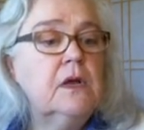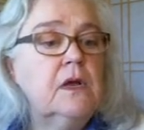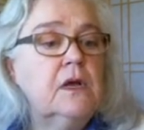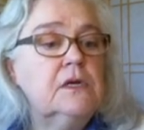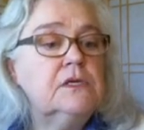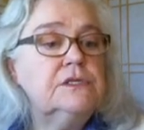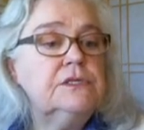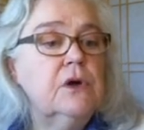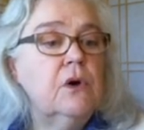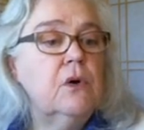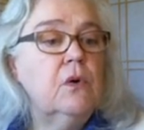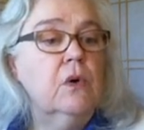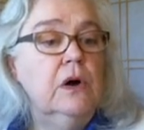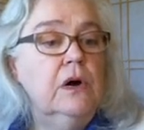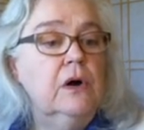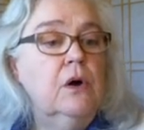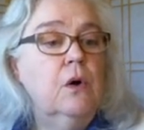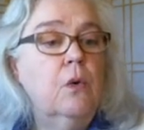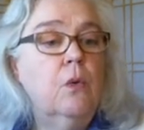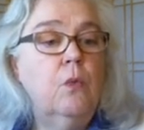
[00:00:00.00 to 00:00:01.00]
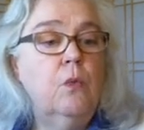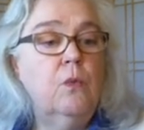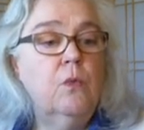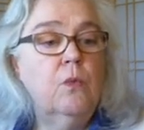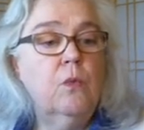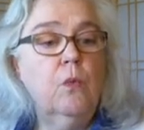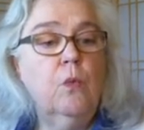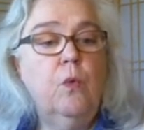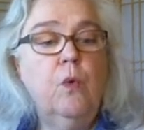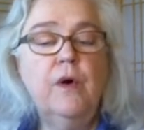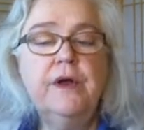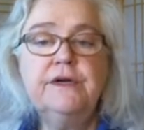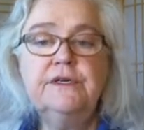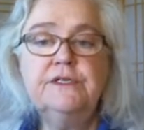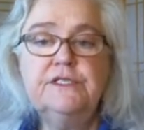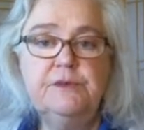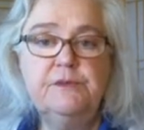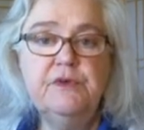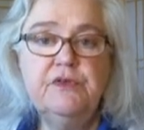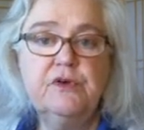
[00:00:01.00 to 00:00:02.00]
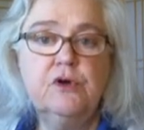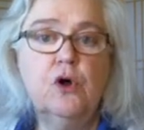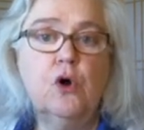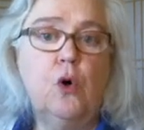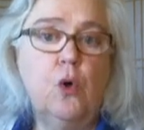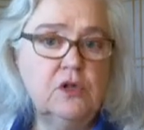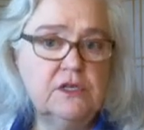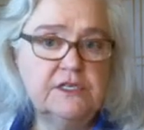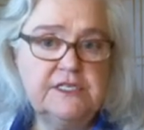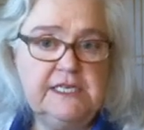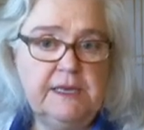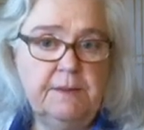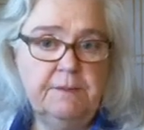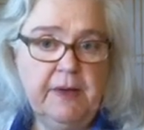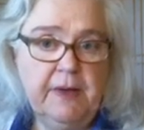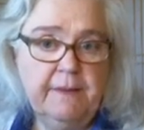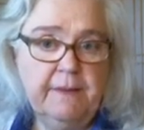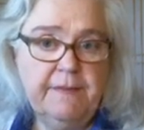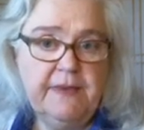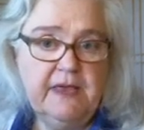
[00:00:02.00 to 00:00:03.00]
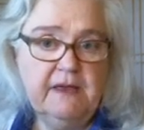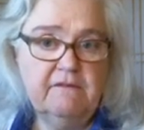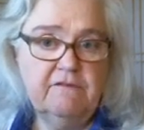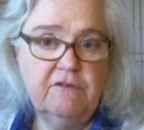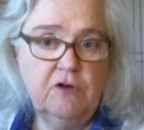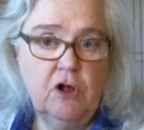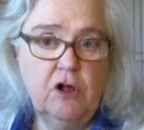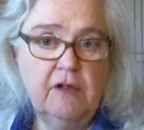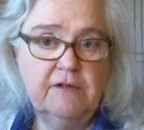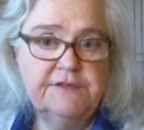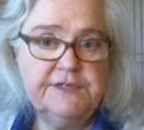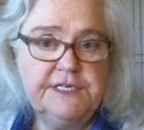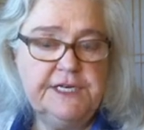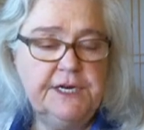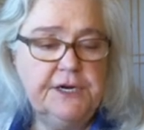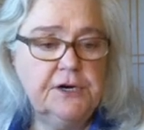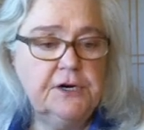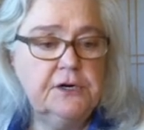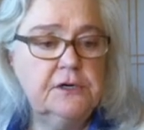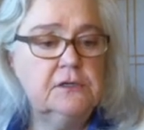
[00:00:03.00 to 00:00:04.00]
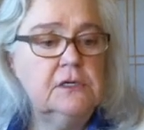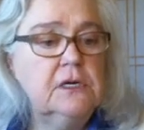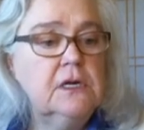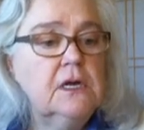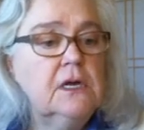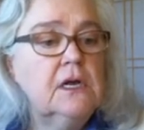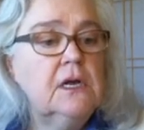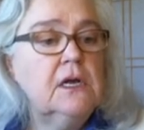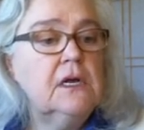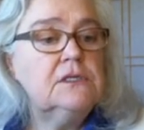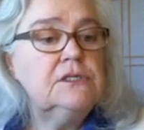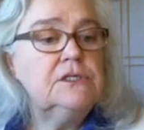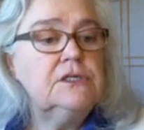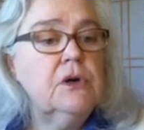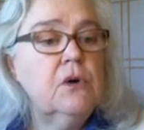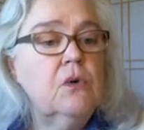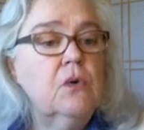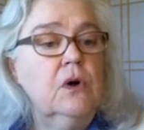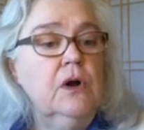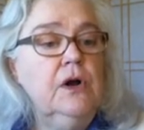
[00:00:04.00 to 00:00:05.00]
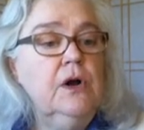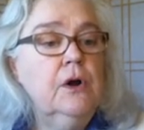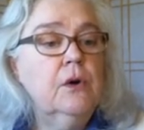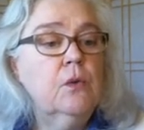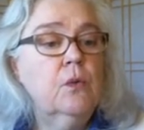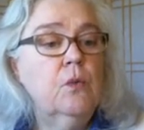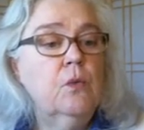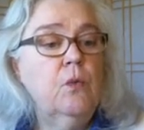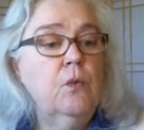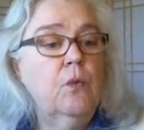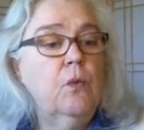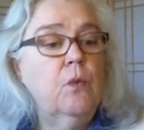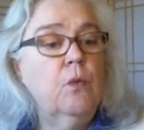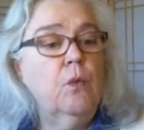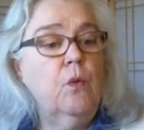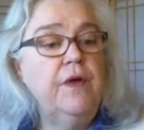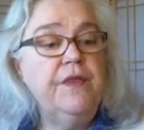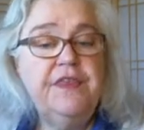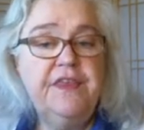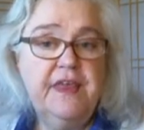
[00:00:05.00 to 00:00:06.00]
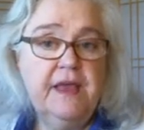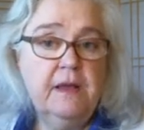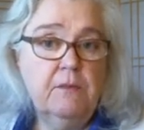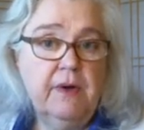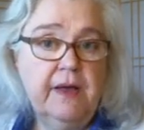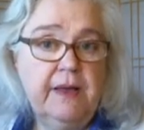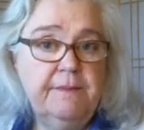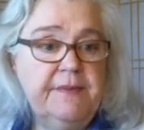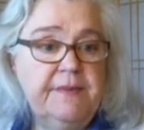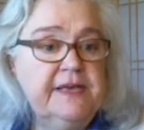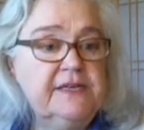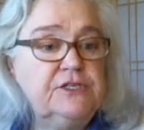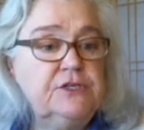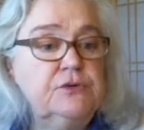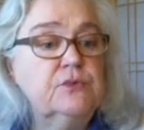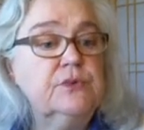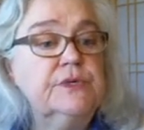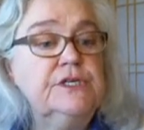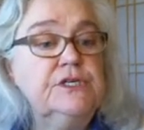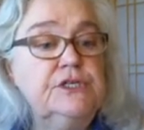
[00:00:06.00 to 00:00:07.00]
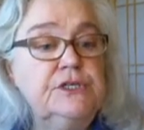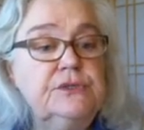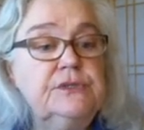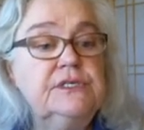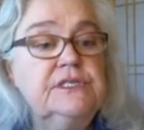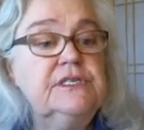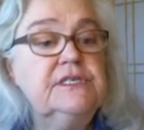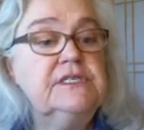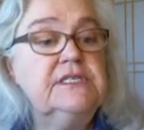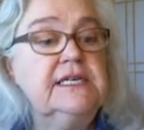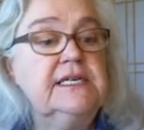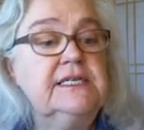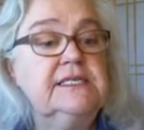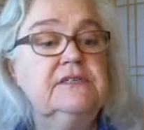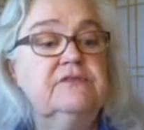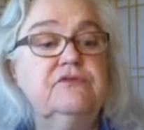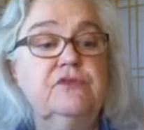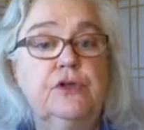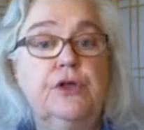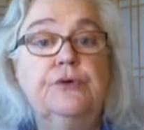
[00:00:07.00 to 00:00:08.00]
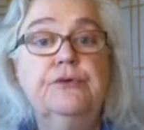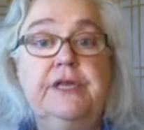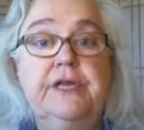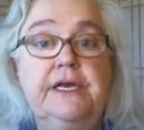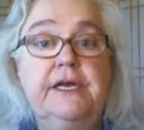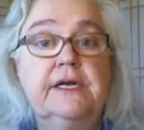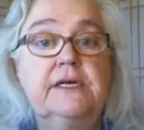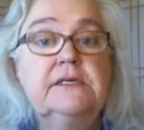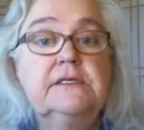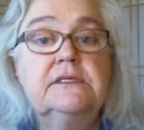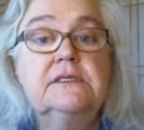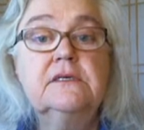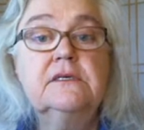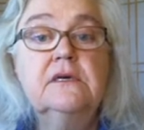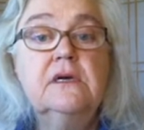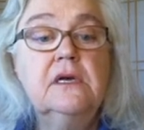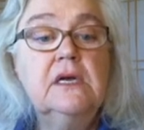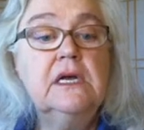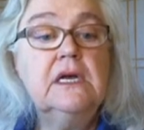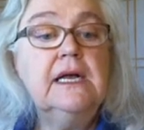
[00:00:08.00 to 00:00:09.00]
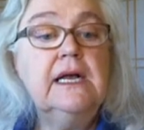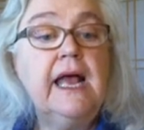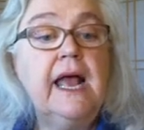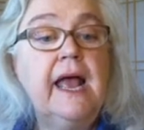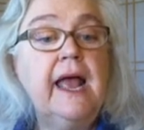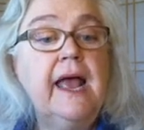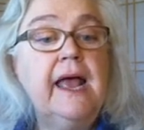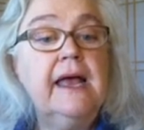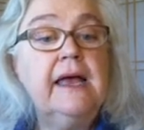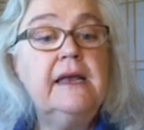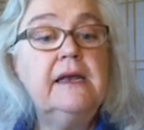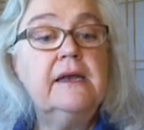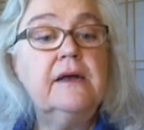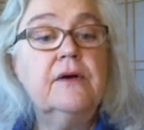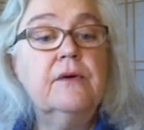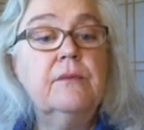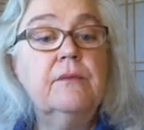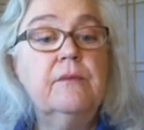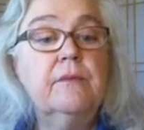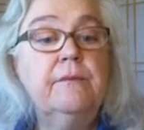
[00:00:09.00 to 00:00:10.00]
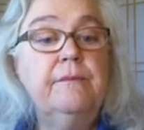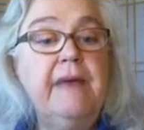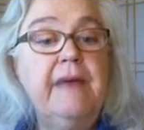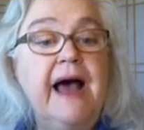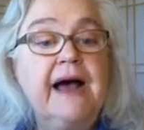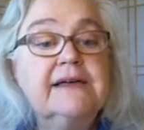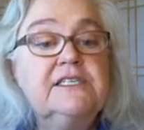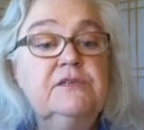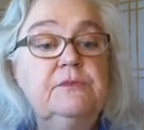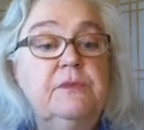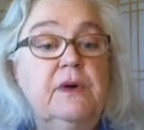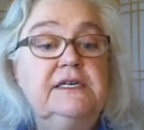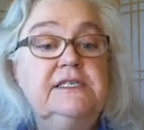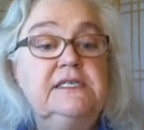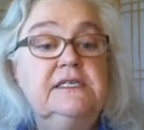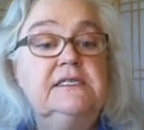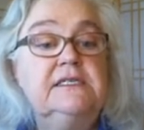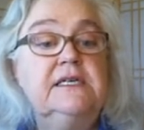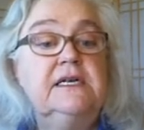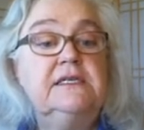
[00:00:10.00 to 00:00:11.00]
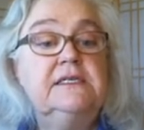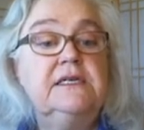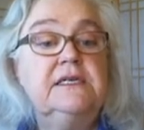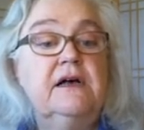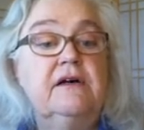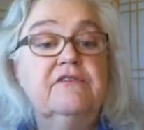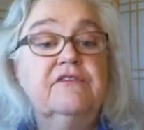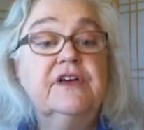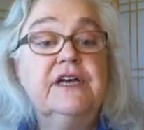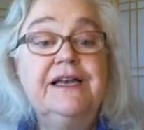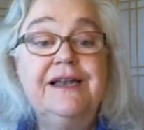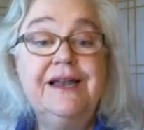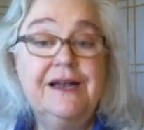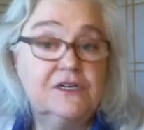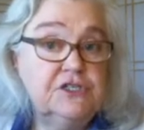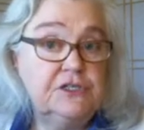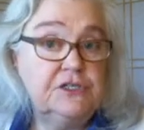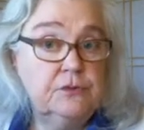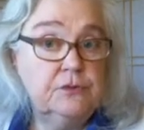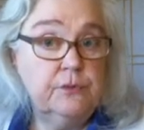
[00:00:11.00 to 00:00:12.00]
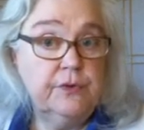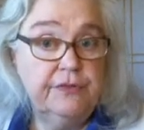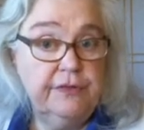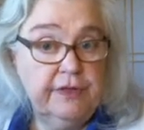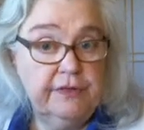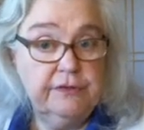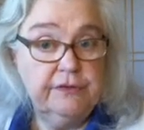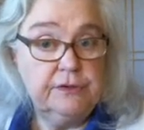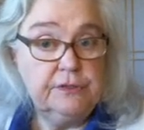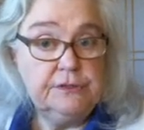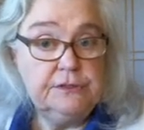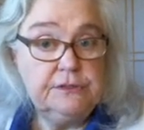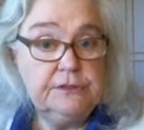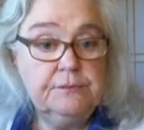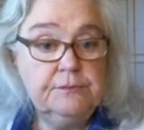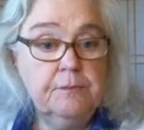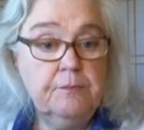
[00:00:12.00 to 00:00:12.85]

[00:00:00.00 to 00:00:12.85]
So what are some of the goals that might be involved here? So one thing might be to reduce the sense of loneliness and maximize the sense of connection with others,